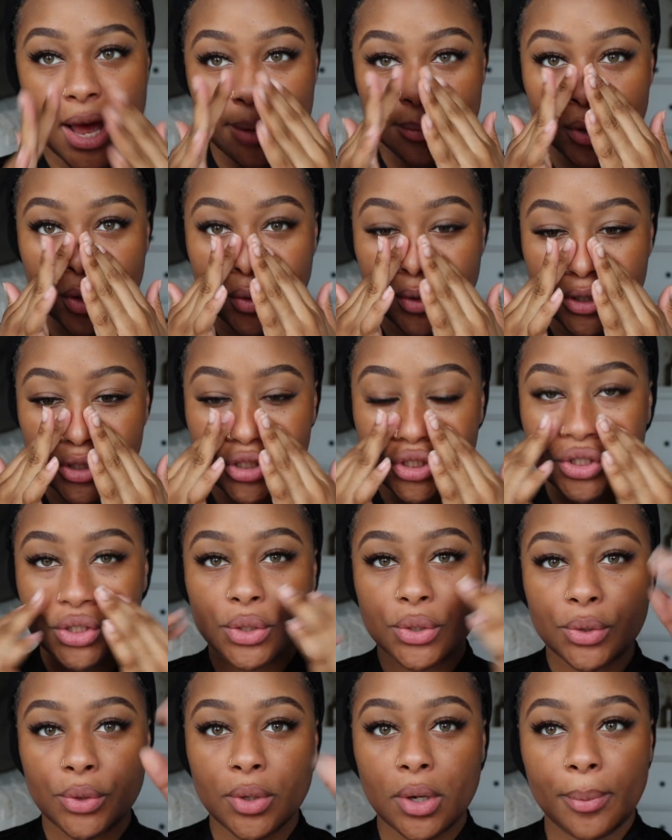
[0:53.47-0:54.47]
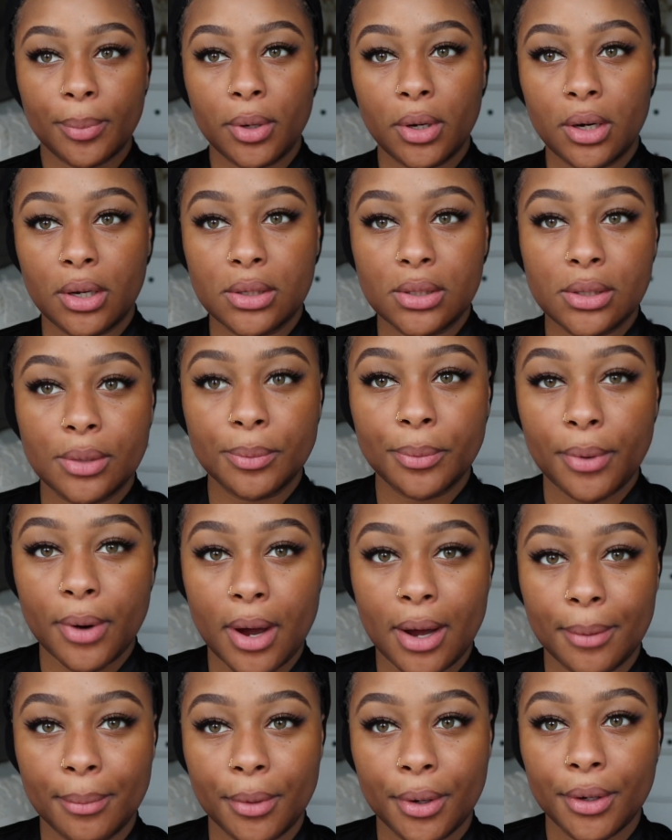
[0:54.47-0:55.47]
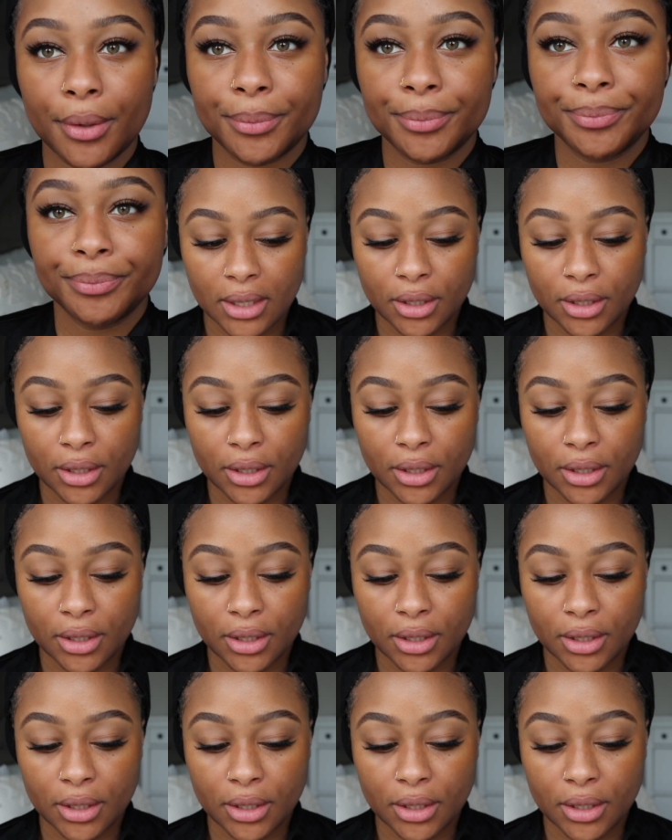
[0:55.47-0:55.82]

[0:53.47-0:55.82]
I'm going to put on some primer.